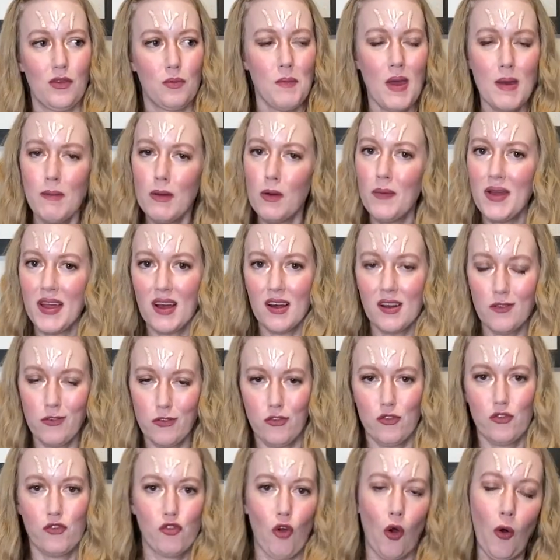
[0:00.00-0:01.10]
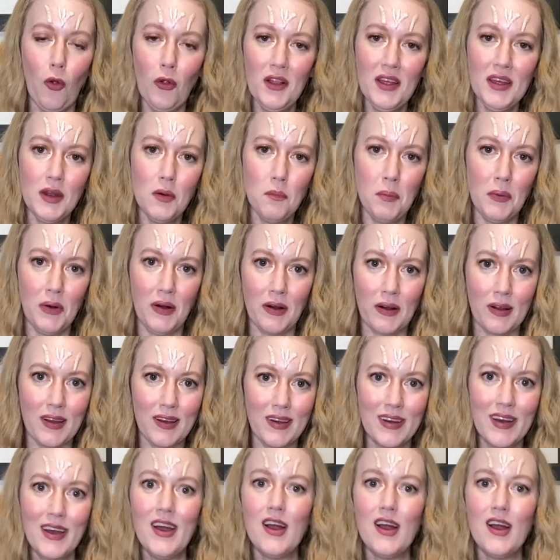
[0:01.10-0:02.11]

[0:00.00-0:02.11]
Maybe we could have stolen a book